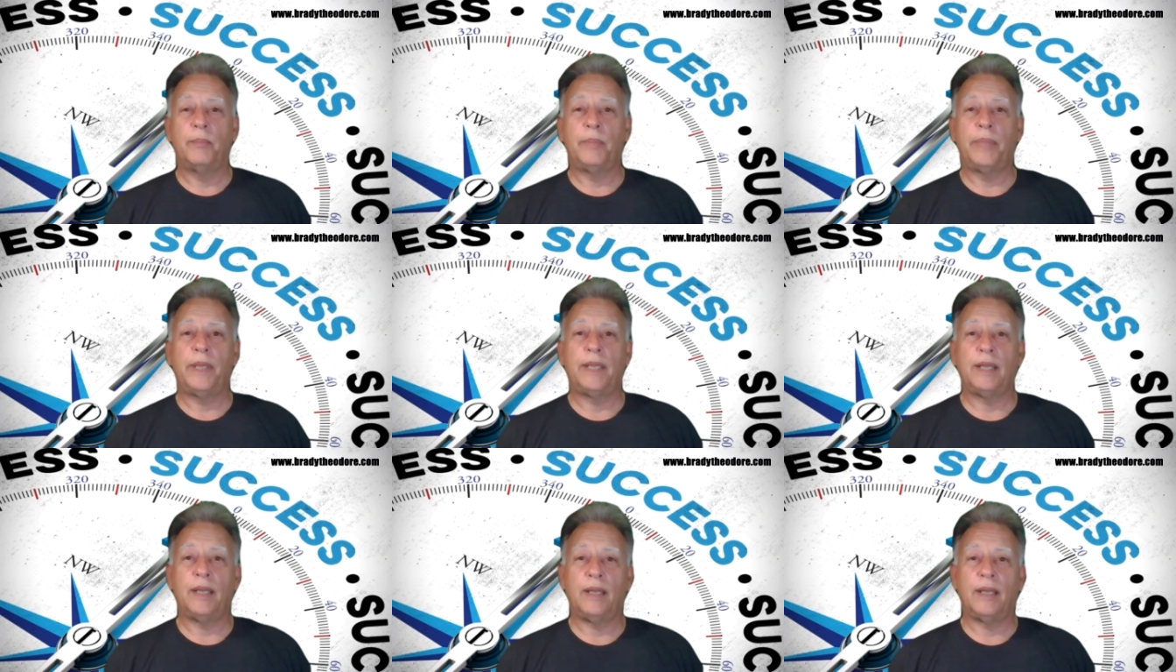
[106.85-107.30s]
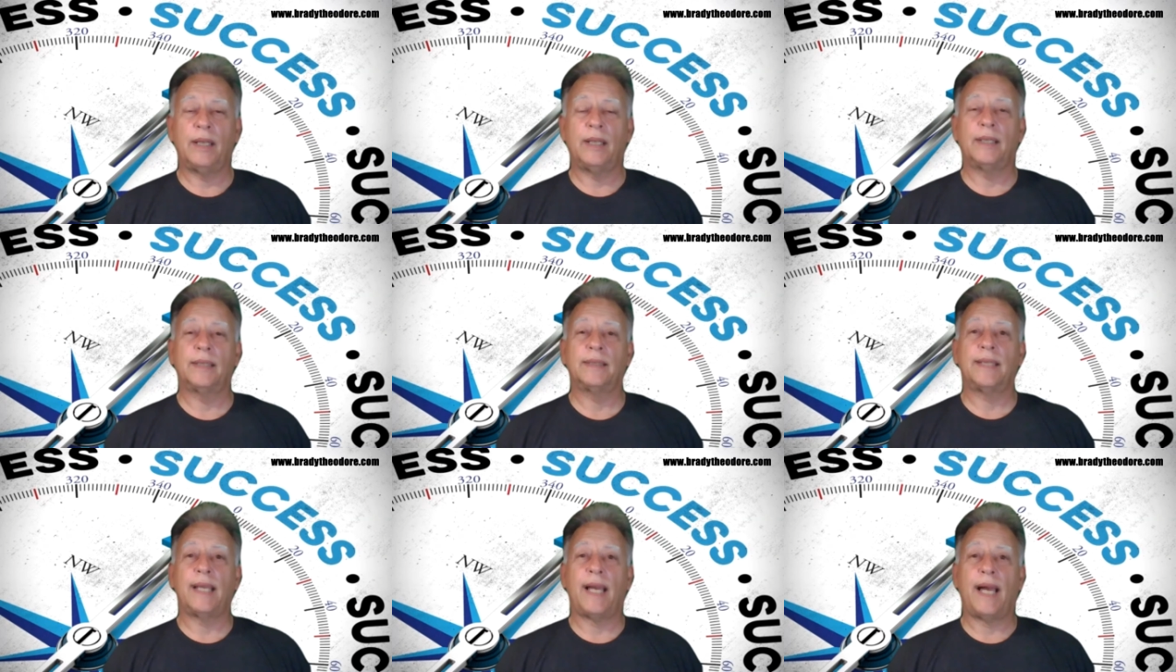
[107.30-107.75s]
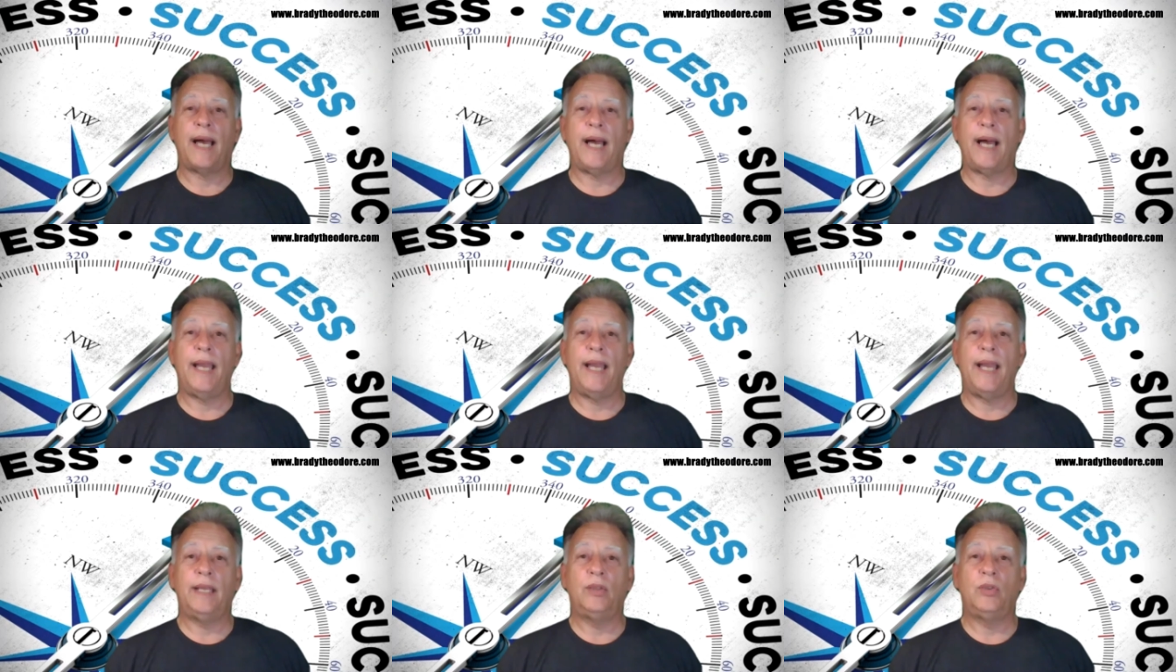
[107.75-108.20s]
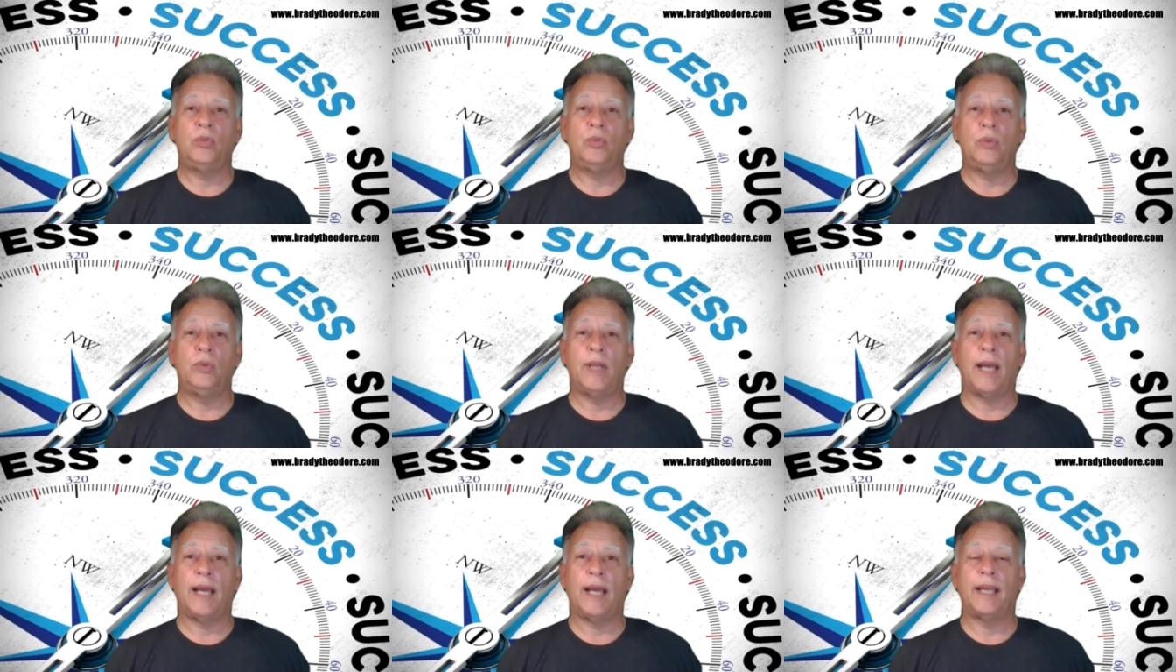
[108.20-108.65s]
because I do
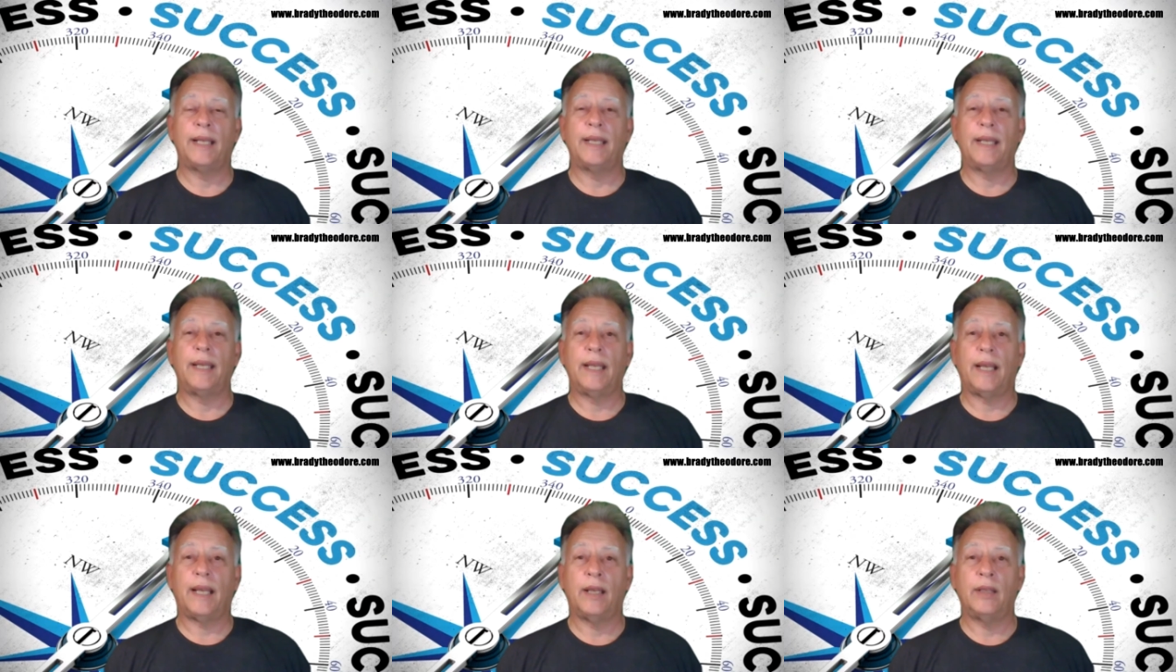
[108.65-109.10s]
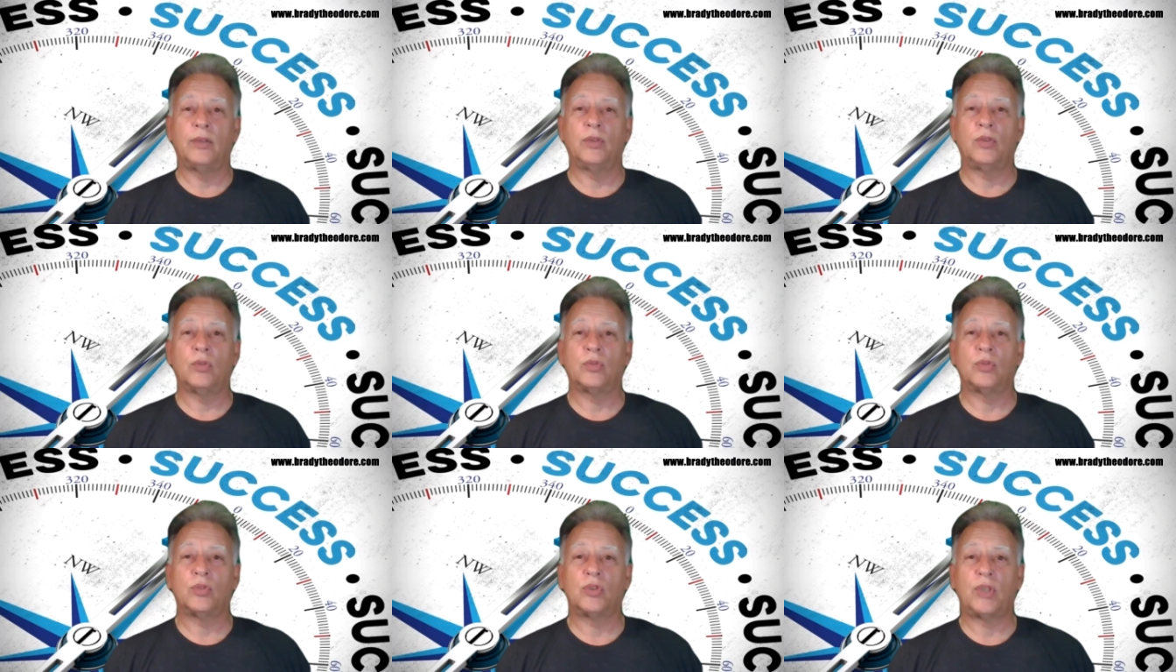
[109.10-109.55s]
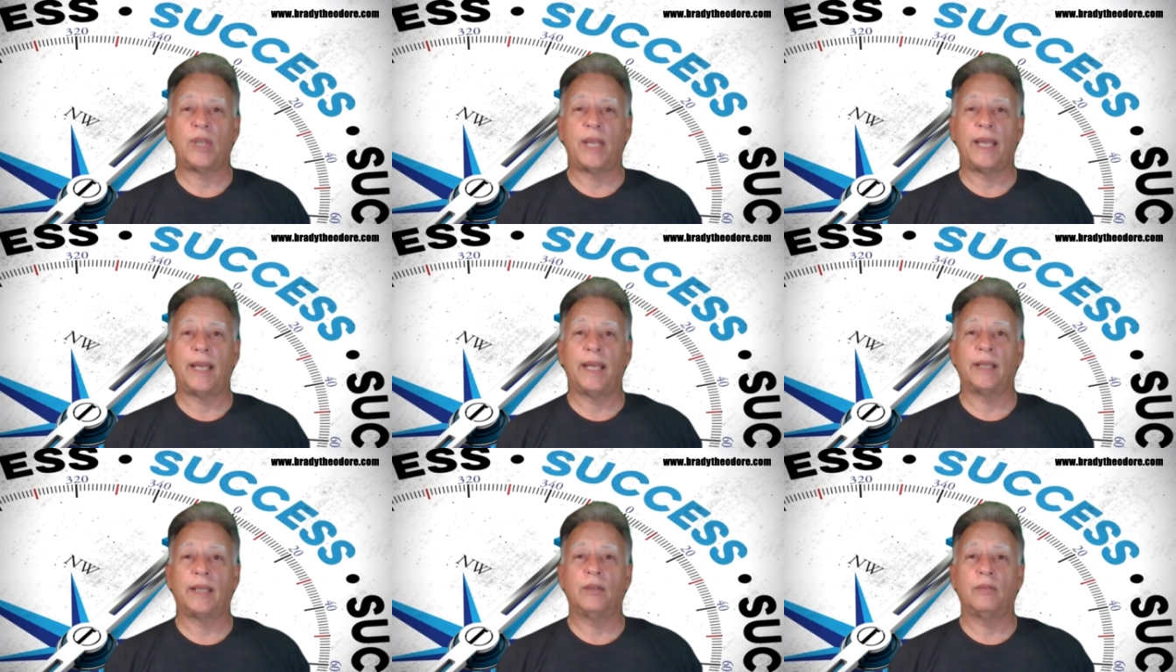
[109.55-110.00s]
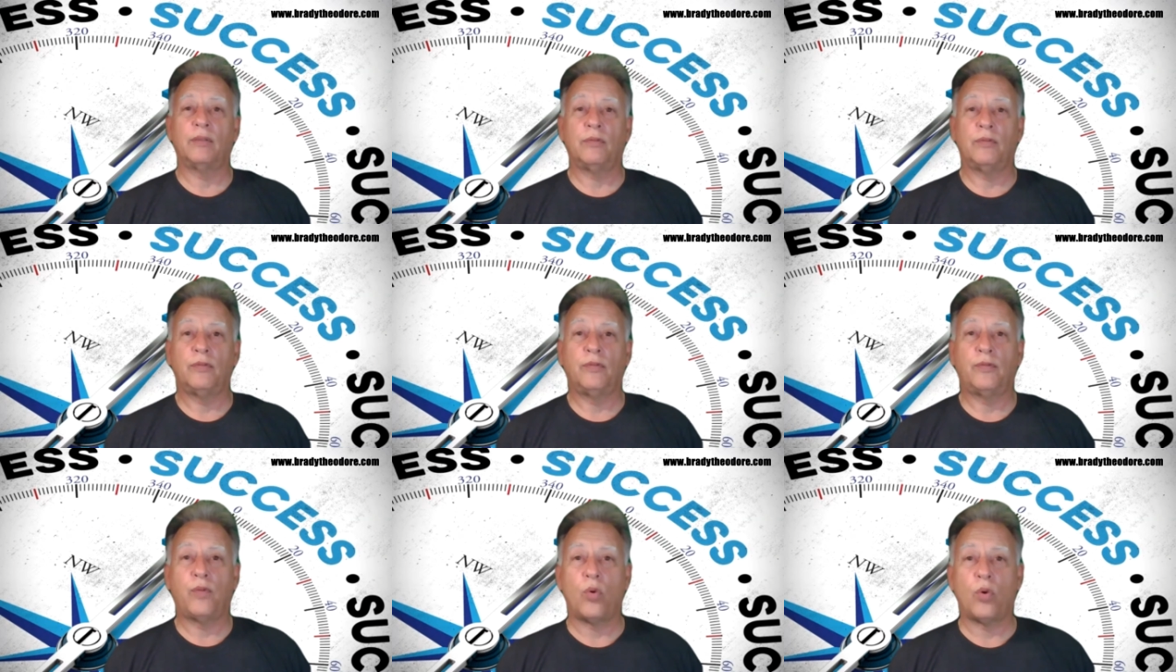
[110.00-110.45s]
not understand
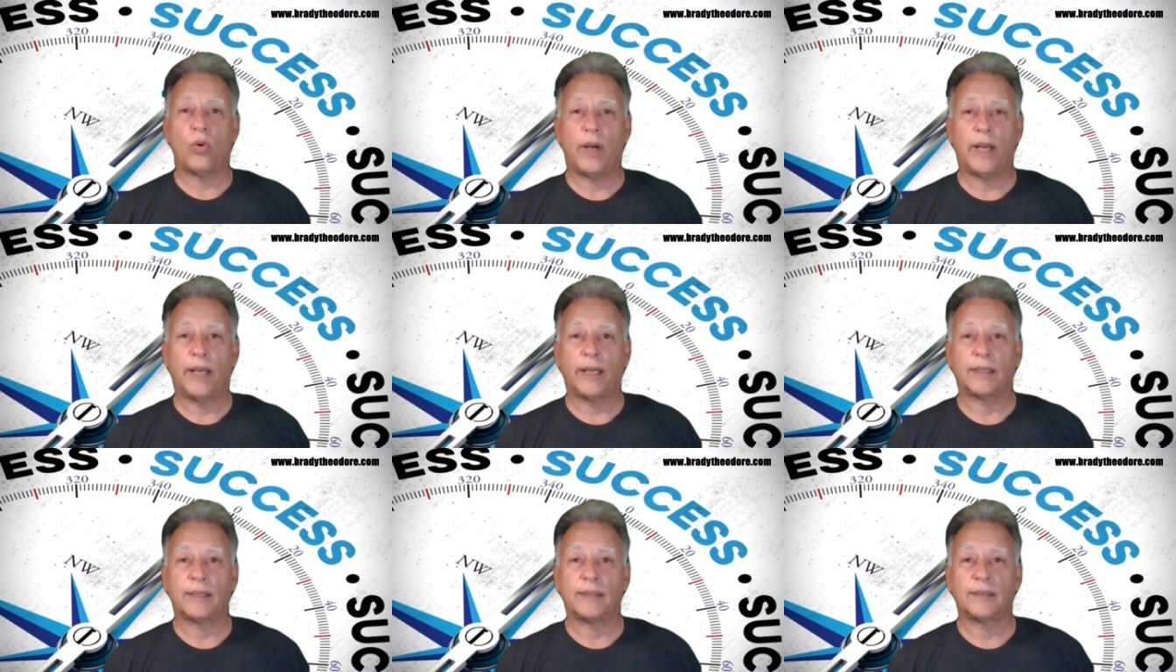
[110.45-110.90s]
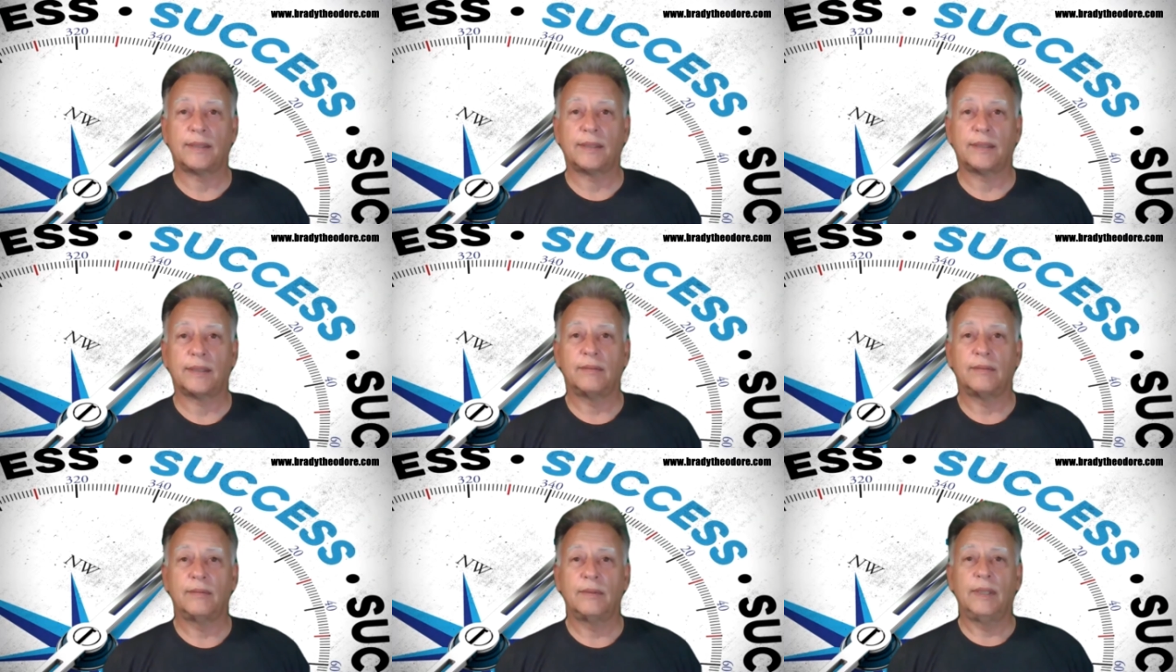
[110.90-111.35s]
forex.